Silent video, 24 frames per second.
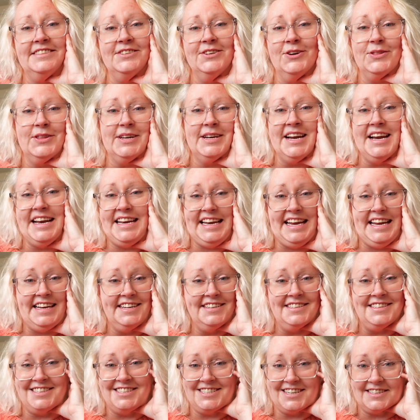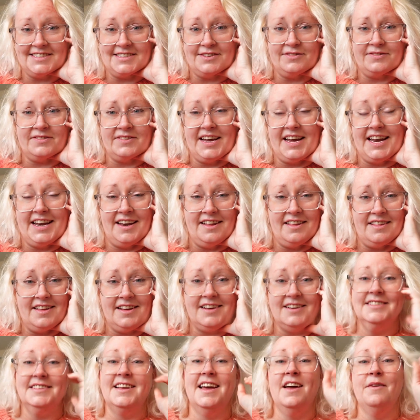Not that I needed to justify anything,
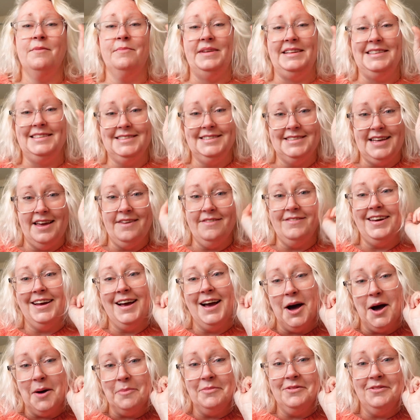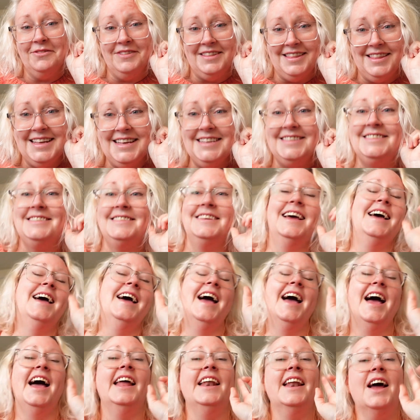because I have been saving up for this
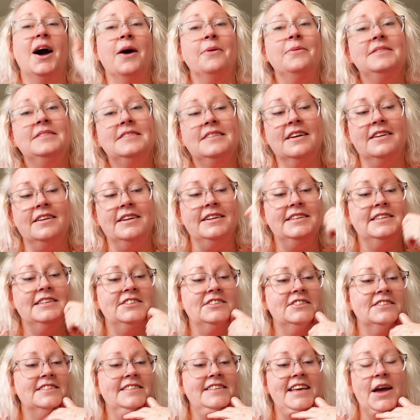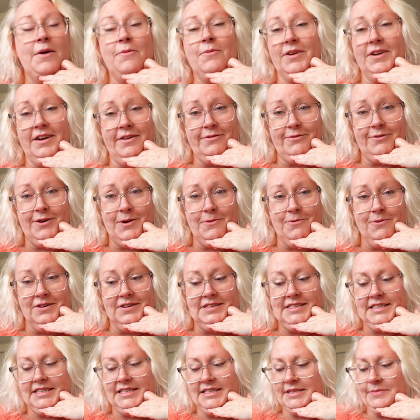and I was going to just get whatever I
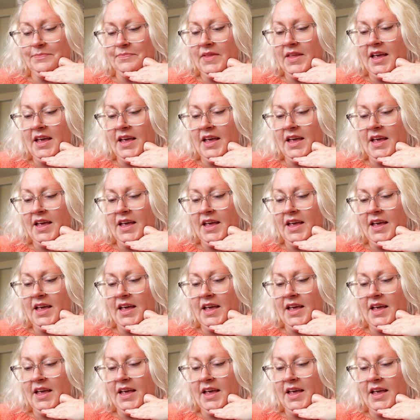wanted.